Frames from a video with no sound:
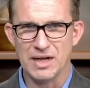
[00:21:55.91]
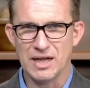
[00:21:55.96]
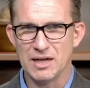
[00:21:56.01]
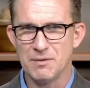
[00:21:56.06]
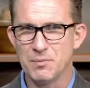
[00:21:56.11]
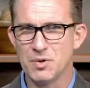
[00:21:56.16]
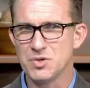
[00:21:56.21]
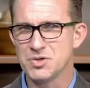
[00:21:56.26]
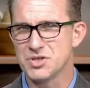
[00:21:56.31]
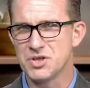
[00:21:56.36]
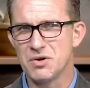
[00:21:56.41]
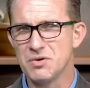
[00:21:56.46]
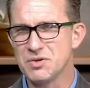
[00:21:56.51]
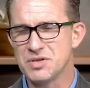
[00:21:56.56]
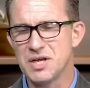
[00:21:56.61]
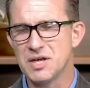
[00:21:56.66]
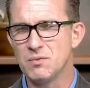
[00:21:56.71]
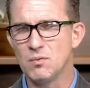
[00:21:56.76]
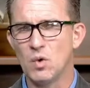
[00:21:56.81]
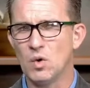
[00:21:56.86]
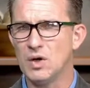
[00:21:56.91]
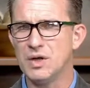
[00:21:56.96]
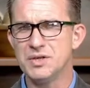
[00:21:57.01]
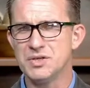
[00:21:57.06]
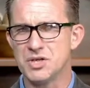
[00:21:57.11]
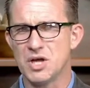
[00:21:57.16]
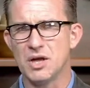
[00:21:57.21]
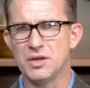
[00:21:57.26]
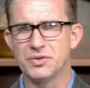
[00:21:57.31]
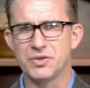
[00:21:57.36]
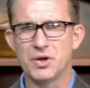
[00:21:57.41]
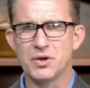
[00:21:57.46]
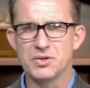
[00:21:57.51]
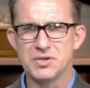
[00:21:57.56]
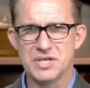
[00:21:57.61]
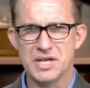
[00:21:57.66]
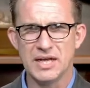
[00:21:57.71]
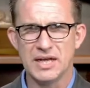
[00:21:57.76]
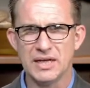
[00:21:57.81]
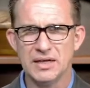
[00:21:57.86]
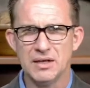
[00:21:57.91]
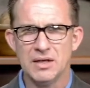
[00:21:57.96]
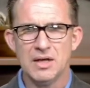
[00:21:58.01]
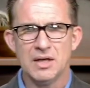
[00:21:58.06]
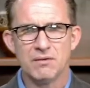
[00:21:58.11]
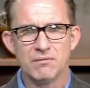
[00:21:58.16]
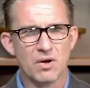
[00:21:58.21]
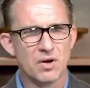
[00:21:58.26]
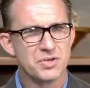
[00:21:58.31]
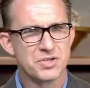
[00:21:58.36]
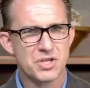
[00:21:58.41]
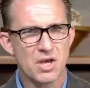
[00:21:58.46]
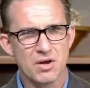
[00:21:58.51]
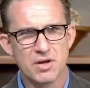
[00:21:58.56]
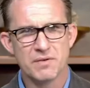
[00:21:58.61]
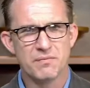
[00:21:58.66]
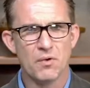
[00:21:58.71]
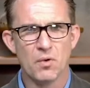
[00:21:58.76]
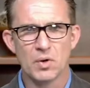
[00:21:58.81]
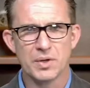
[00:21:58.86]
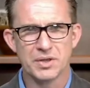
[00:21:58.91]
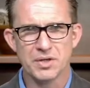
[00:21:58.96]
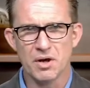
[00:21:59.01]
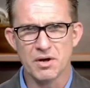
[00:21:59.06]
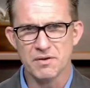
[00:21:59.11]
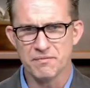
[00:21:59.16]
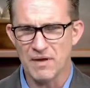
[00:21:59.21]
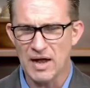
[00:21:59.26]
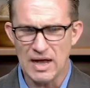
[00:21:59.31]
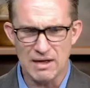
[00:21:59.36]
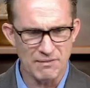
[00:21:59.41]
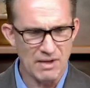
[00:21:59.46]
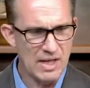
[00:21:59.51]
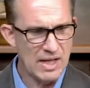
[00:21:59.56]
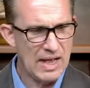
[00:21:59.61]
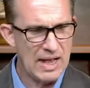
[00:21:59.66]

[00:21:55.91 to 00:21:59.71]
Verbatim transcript: Hebrews 13, 1, John 13, verse 34 and 35.